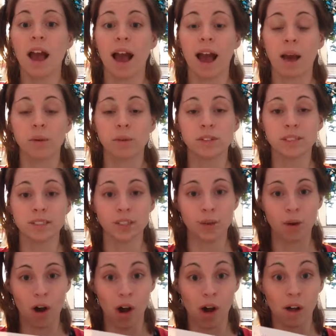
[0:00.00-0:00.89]
I will see
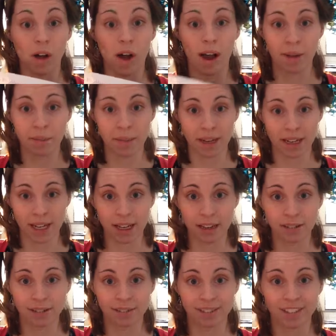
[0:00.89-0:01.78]
you all on
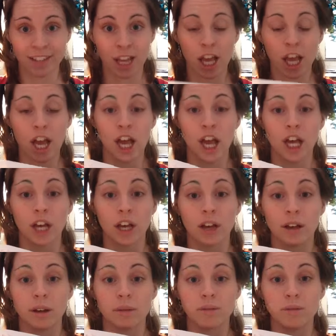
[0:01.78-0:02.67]
Monday.
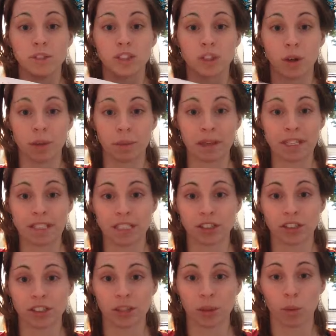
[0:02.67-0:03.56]
Showing me
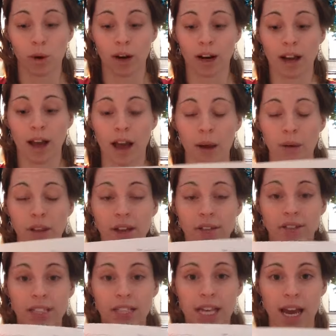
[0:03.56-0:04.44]
diligent work. I would like
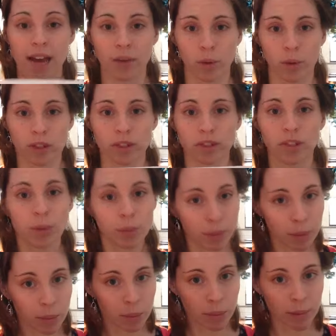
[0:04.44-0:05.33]
to see everyone
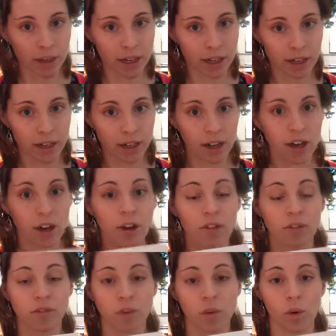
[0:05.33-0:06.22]
super prepared
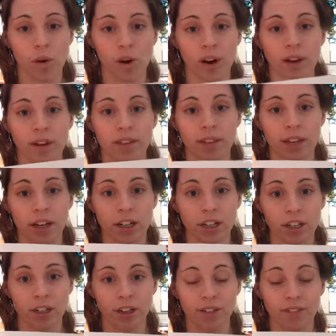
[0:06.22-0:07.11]
for their
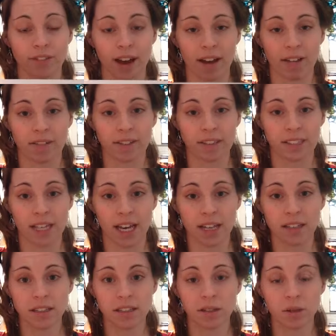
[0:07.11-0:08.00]
Unit 5
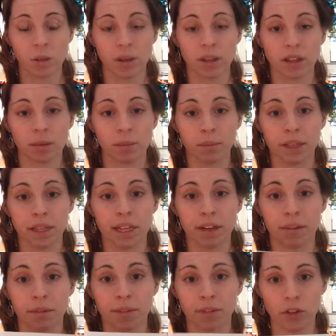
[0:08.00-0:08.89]
test with
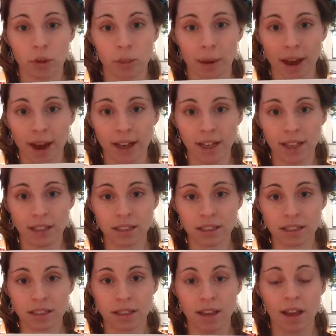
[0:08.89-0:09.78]
completed review
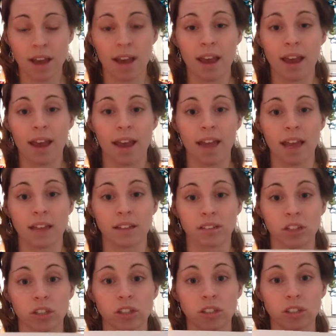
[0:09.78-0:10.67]
packets.
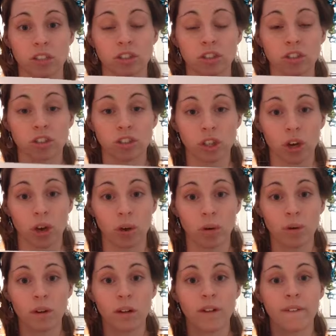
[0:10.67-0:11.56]
And let's
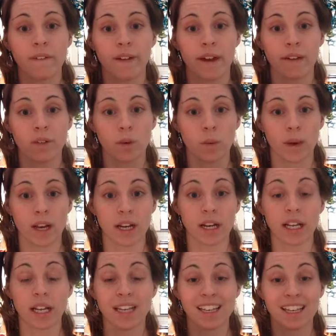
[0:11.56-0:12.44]
show
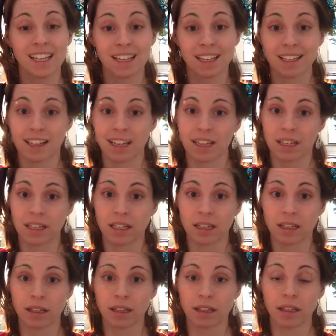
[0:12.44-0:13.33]
everyone in
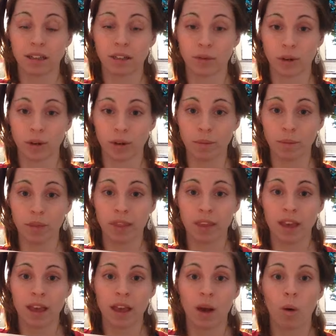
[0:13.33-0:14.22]
the room
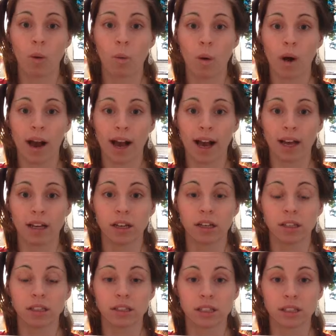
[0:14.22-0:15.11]
why
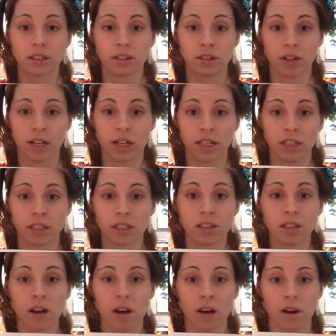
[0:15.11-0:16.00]
6th
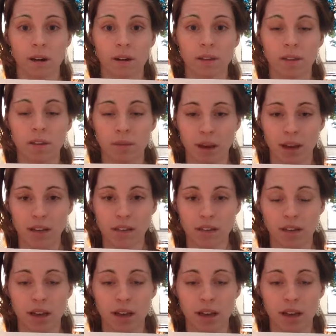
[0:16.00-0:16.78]
graders are the best